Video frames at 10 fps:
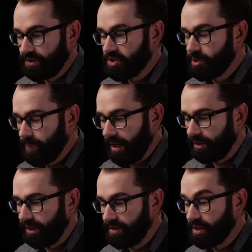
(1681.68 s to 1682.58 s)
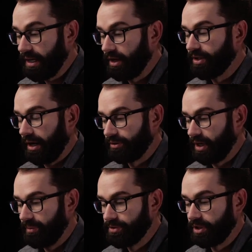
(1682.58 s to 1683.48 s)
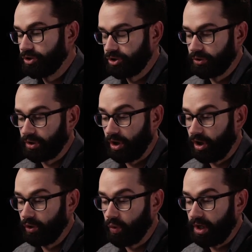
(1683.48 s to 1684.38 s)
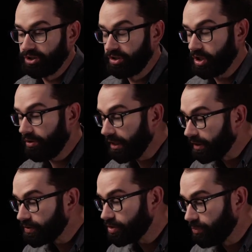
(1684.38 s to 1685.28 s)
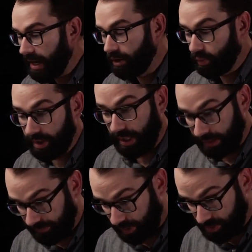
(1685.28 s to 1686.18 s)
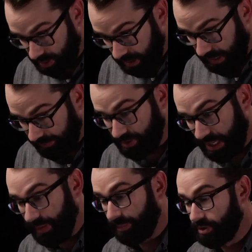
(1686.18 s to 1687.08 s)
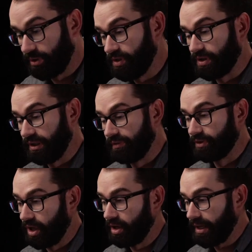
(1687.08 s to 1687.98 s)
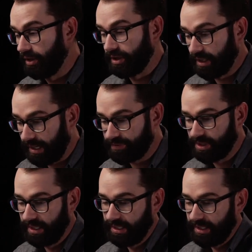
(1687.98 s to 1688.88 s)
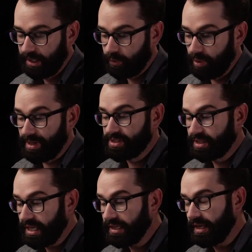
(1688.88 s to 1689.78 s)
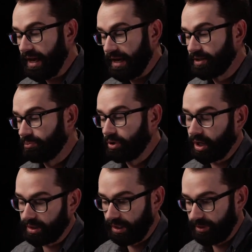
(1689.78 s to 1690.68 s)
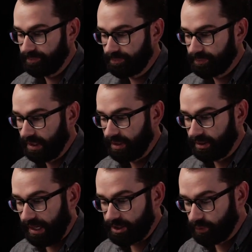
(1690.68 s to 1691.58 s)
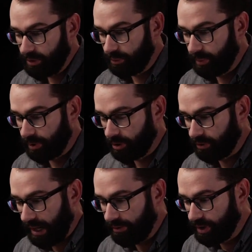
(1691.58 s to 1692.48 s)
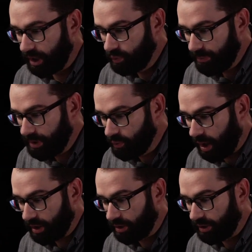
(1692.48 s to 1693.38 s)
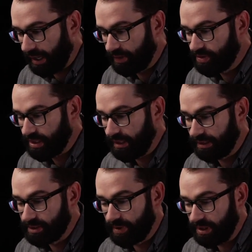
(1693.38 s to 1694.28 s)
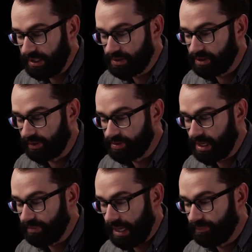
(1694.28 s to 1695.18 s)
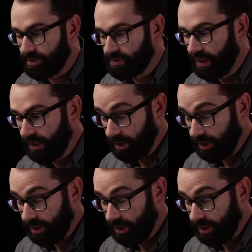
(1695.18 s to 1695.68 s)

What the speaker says: disparities in health outcomes and ensure all Washingtonians, no matter where they live in our city, have the same opportunities to live long, healthy lives, we must think and act broadly. Last week, when we broke ground on Whitman Walker at St. Elizabeth East on the same campus